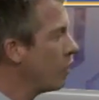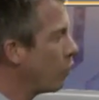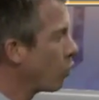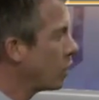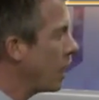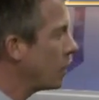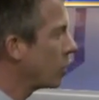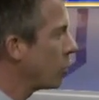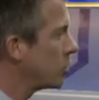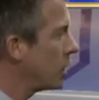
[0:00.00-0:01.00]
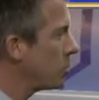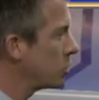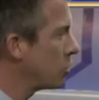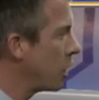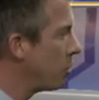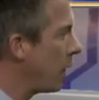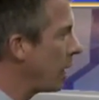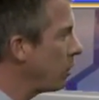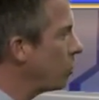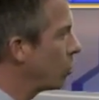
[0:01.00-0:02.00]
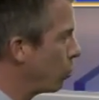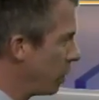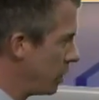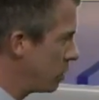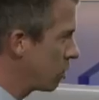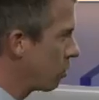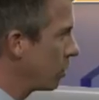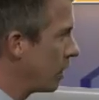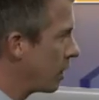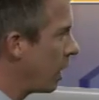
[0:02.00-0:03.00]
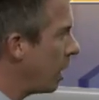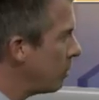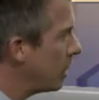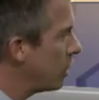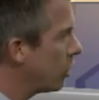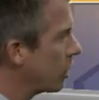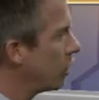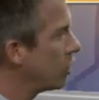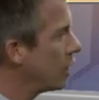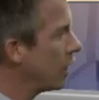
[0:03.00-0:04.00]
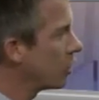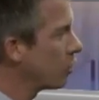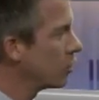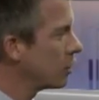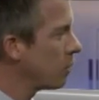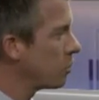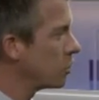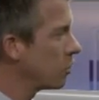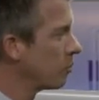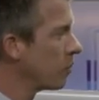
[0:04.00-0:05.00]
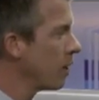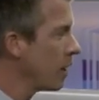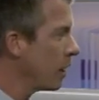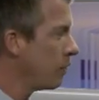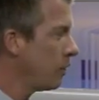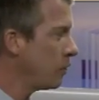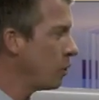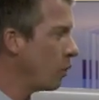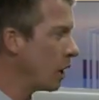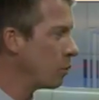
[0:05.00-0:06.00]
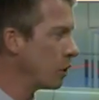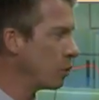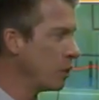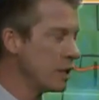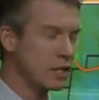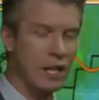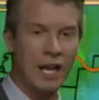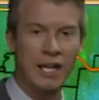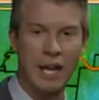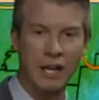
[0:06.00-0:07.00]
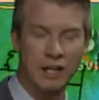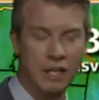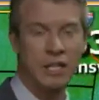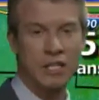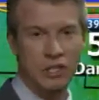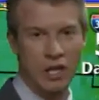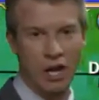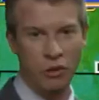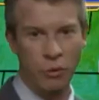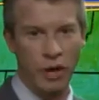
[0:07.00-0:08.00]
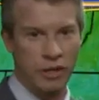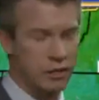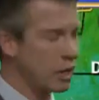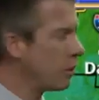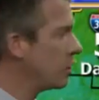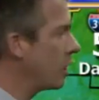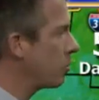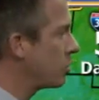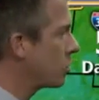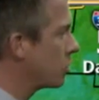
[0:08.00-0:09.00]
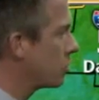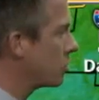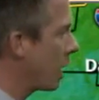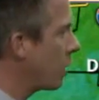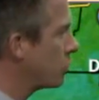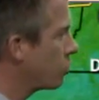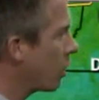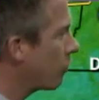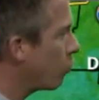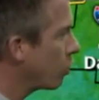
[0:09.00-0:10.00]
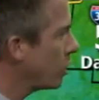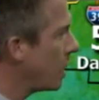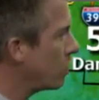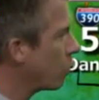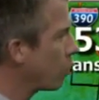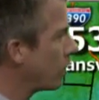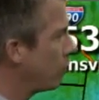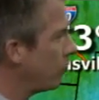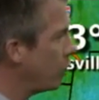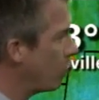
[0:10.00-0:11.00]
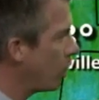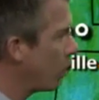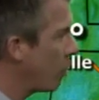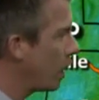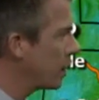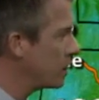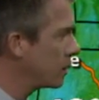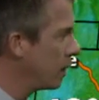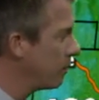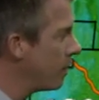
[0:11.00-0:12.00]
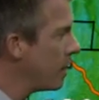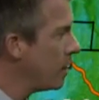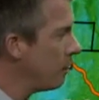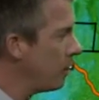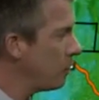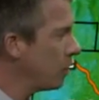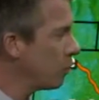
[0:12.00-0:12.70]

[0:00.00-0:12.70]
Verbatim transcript: 48 the current temperature in Elmira with winds currently calm and Ithaca looking at a current temperature of 51 with winds light out of the southwest. Area temperatures elsewhere 48 Corning, 51 in Watkins Glen, 50 in